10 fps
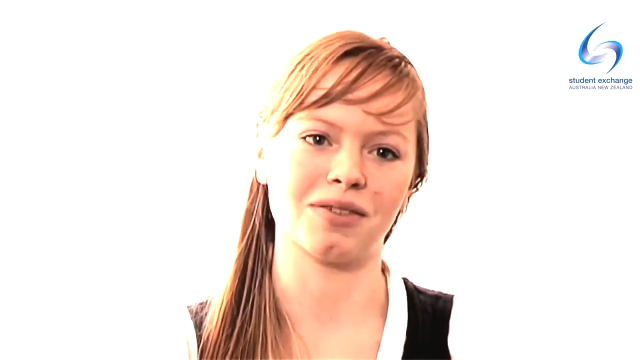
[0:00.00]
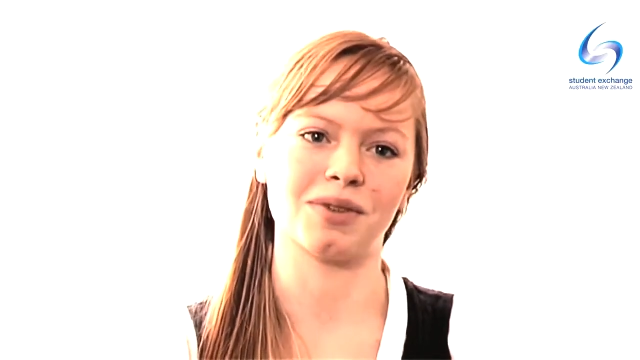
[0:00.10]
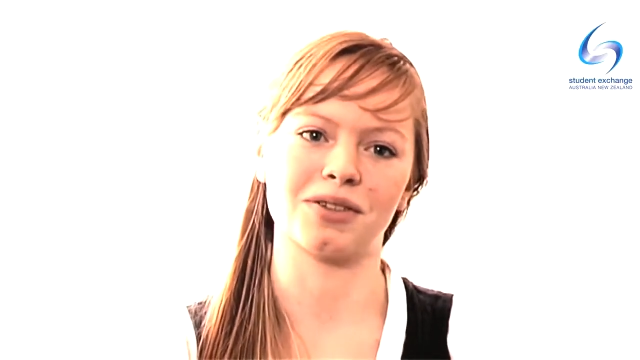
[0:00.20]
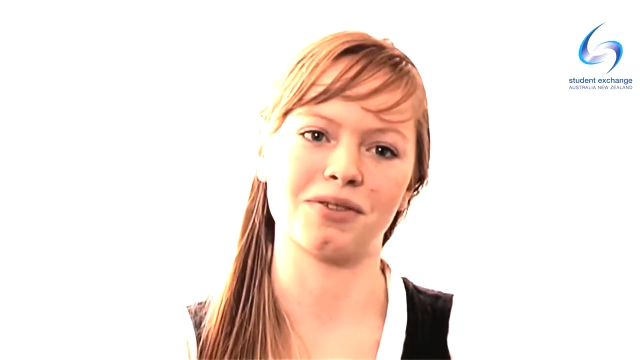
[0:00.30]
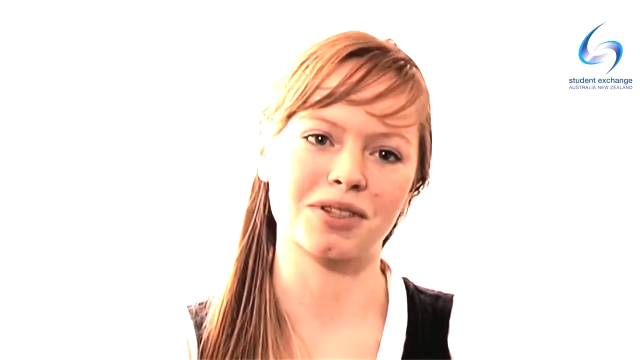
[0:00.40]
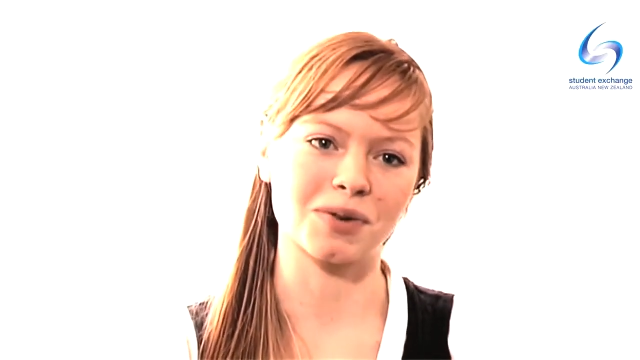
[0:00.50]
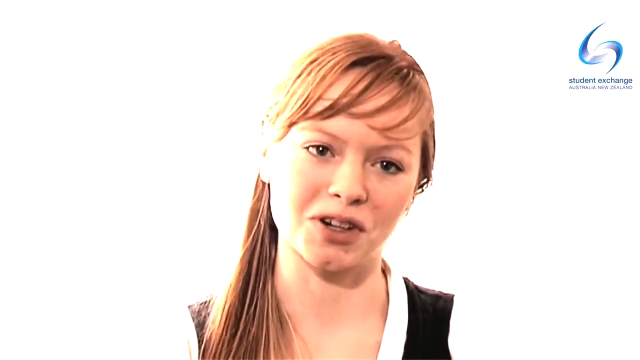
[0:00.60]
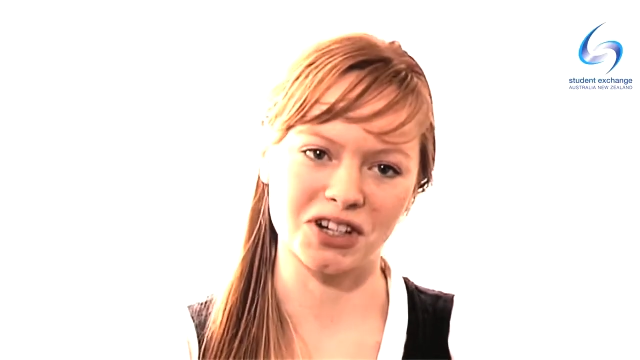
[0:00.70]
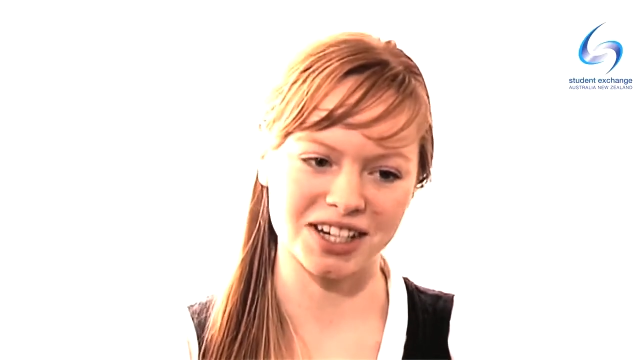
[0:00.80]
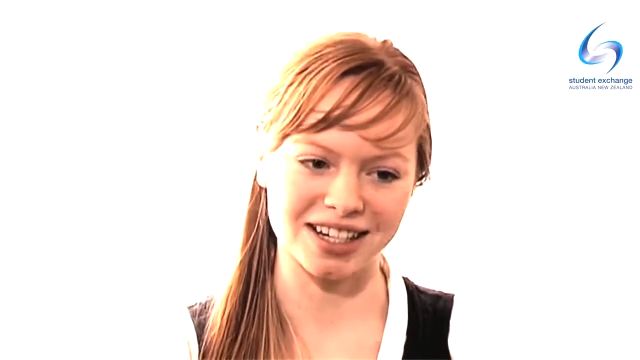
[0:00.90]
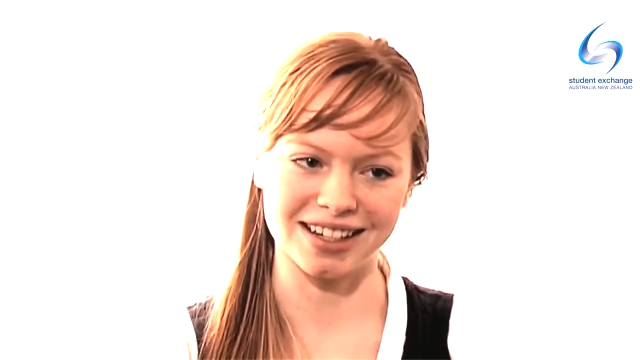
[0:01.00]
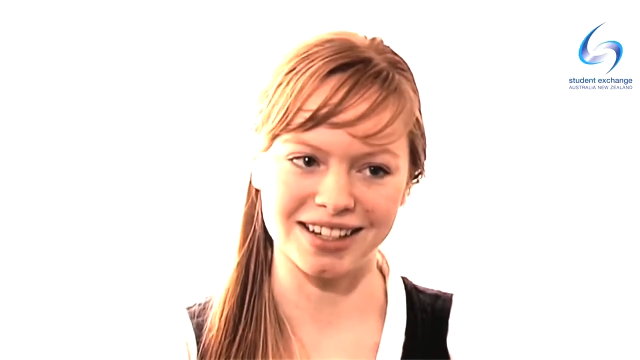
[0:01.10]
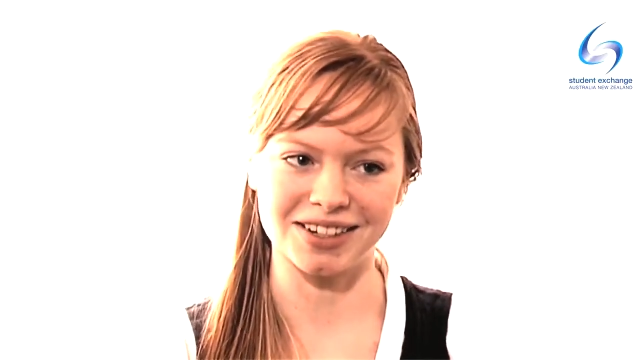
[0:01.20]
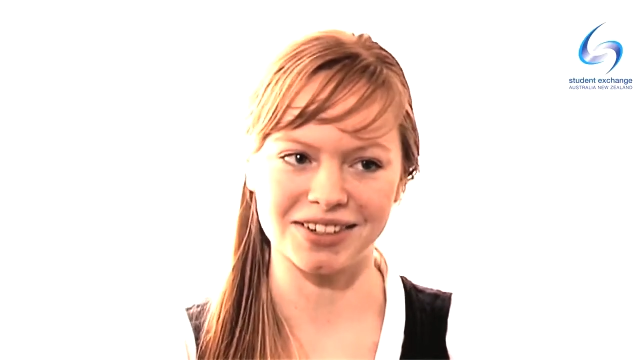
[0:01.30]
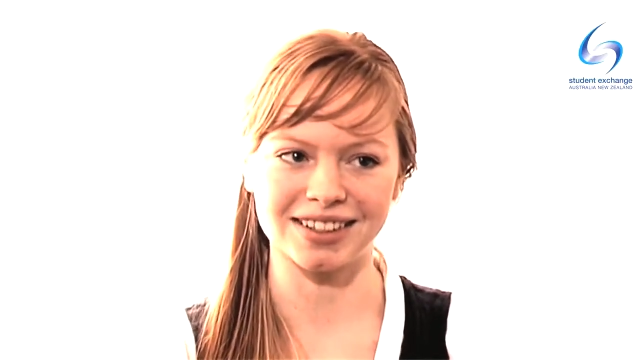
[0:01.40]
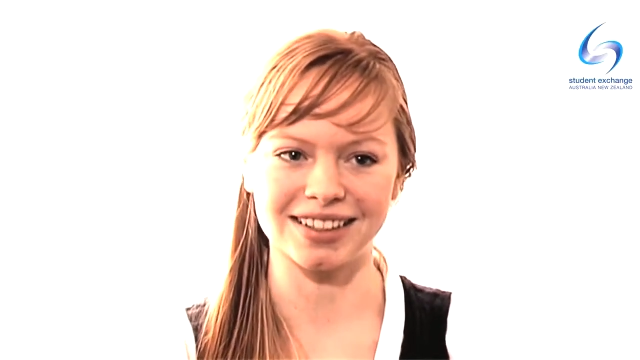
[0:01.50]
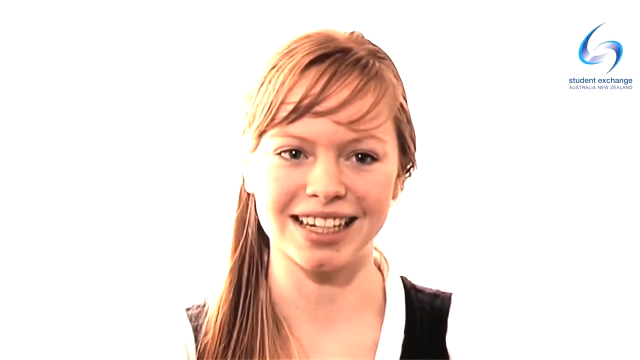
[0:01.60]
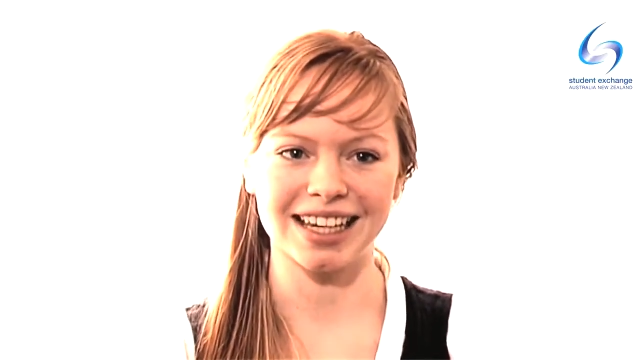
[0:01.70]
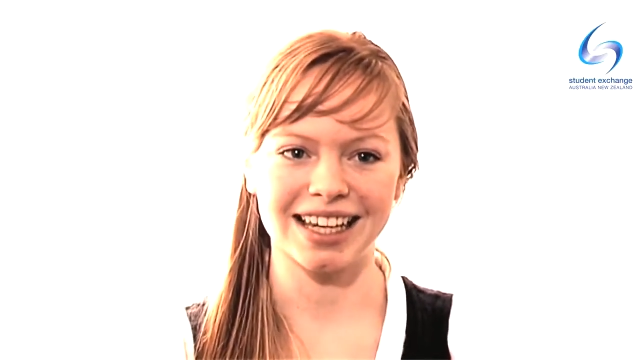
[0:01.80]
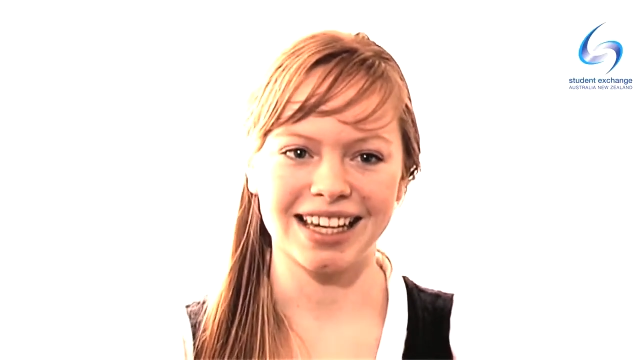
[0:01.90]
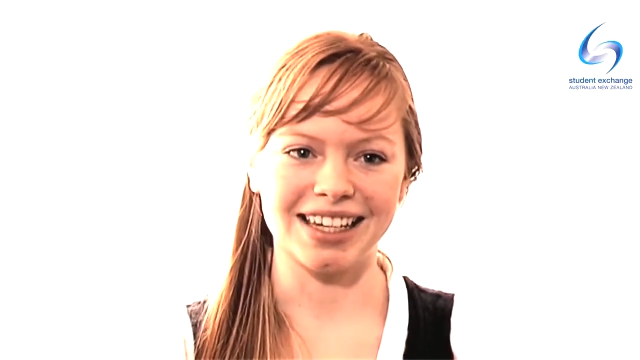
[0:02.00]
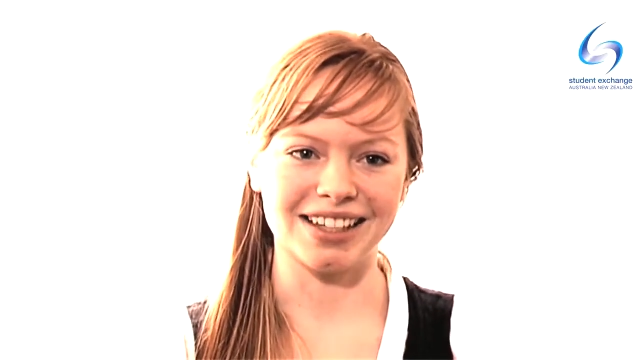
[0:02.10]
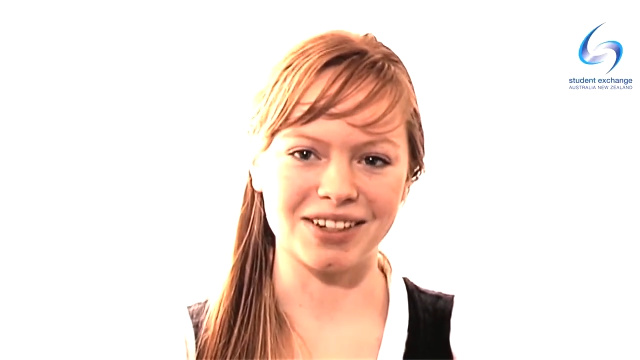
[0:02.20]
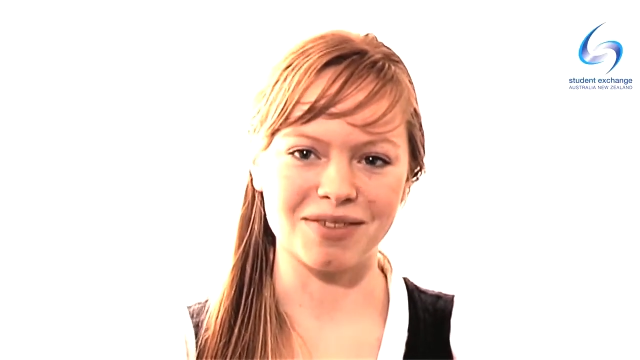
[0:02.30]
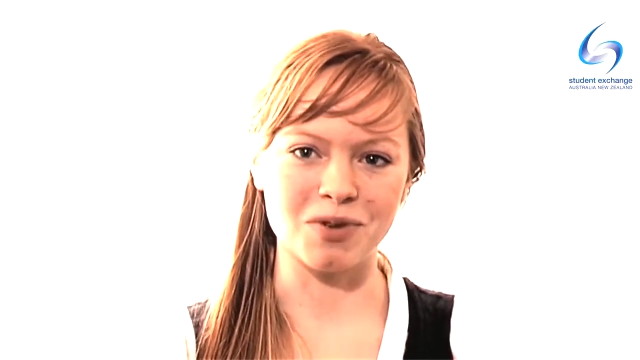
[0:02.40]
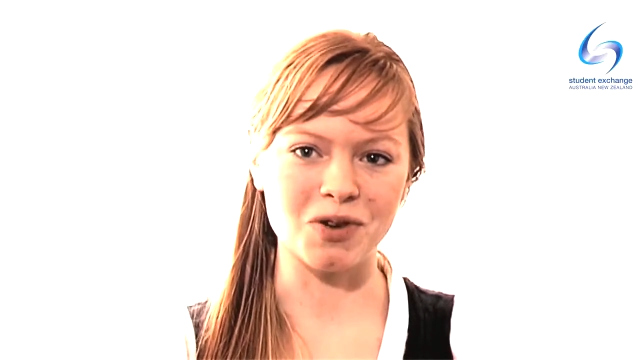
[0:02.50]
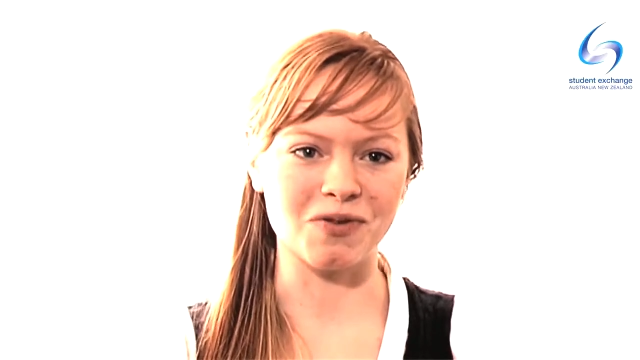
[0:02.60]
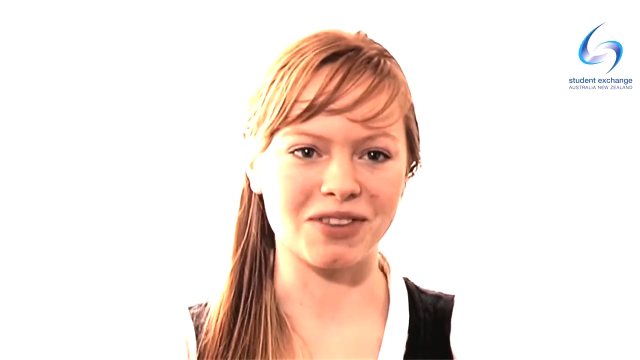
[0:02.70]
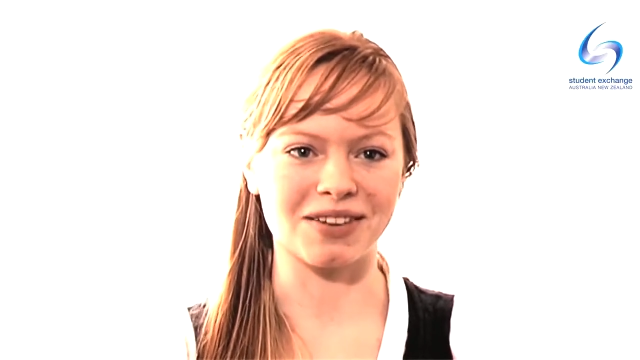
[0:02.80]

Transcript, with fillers: It was all squashed in, and you couldn't, you know, move.